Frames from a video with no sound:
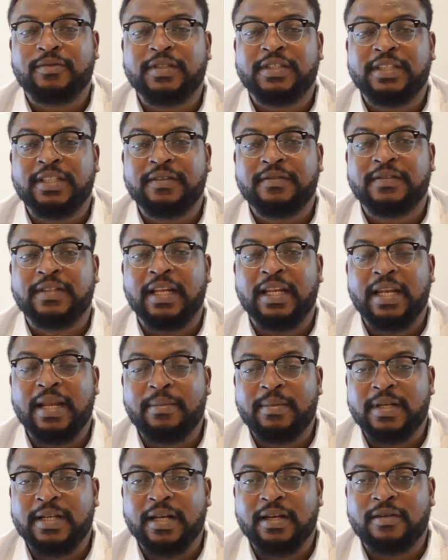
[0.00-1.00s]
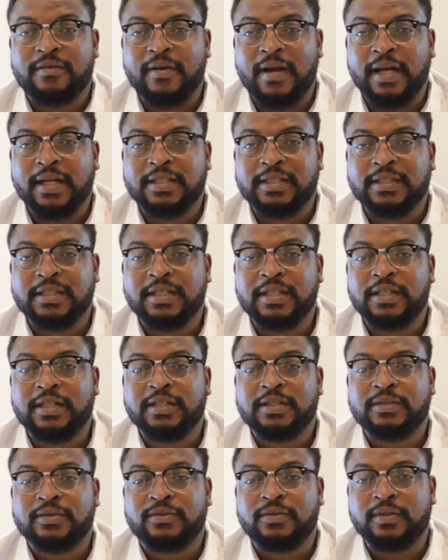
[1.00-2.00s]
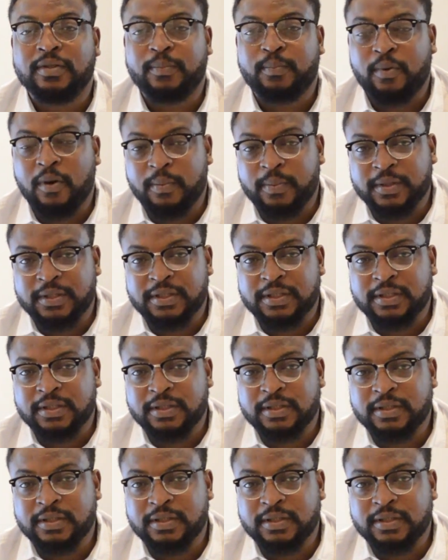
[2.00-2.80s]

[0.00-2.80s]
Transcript: receives a limited right to the property.